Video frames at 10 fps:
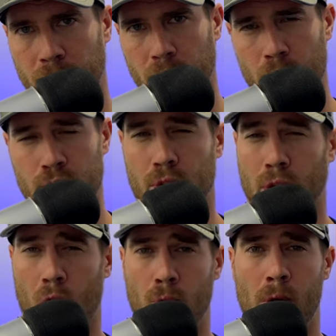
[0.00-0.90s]
closer to the
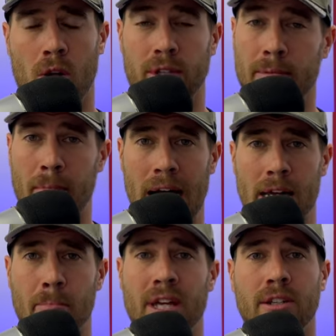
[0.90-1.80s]
Cobalt, in my
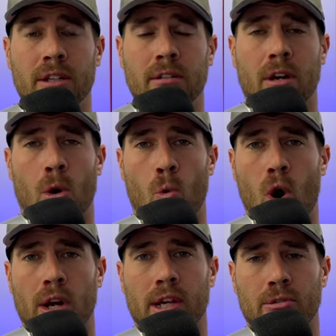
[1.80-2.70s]
opinion, on
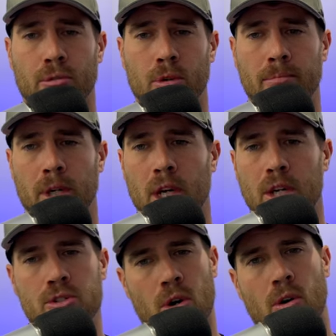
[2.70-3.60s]
walking through them.
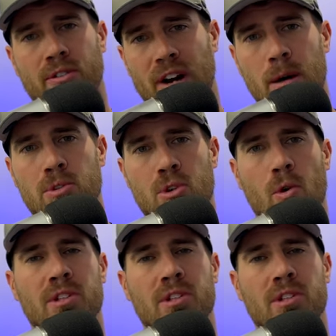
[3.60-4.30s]
So if I was going to